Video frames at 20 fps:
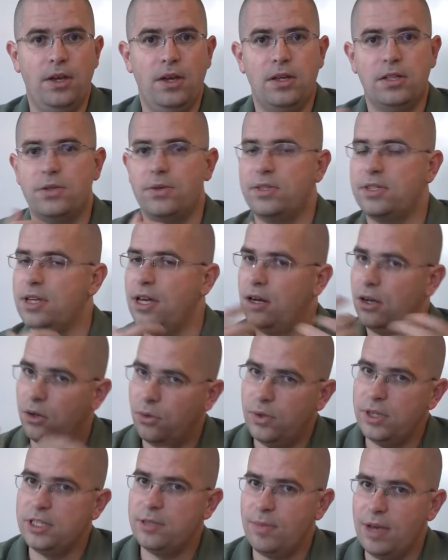So it's not
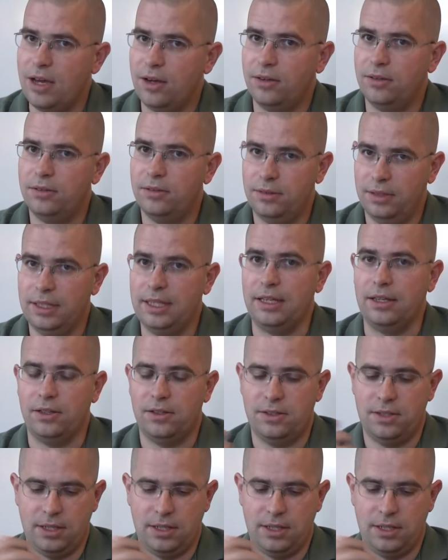always about links.